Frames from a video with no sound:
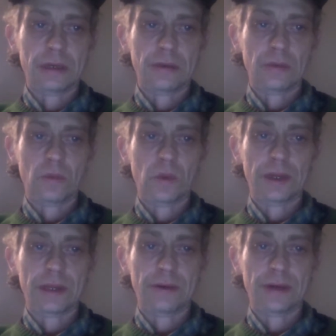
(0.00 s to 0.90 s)

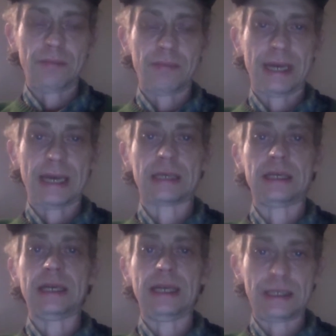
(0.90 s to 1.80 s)
what their impact
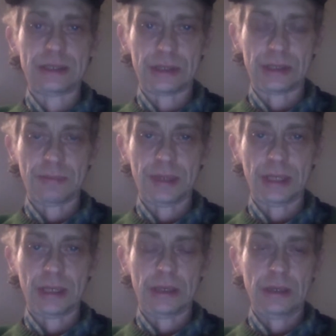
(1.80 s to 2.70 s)
needs to
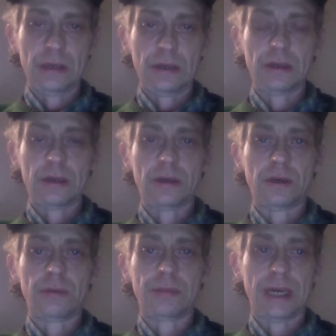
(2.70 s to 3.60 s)
be
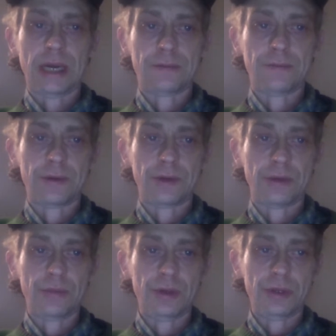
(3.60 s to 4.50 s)
on behalf of their
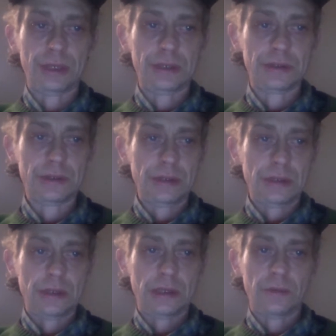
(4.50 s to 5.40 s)
communities.
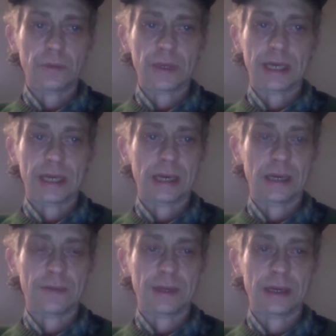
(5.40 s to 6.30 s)
We can't
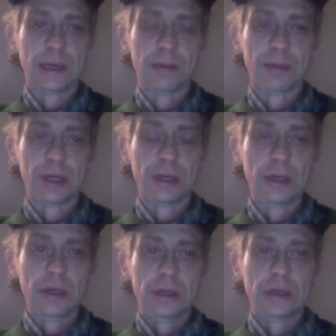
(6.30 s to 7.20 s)
have that happening.
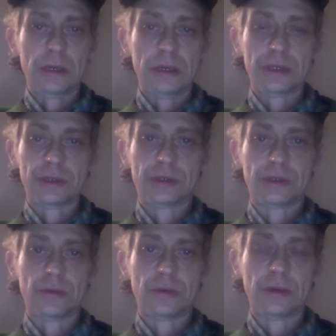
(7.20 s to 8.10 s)

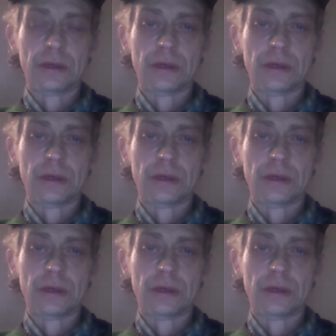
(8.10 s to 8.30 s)
So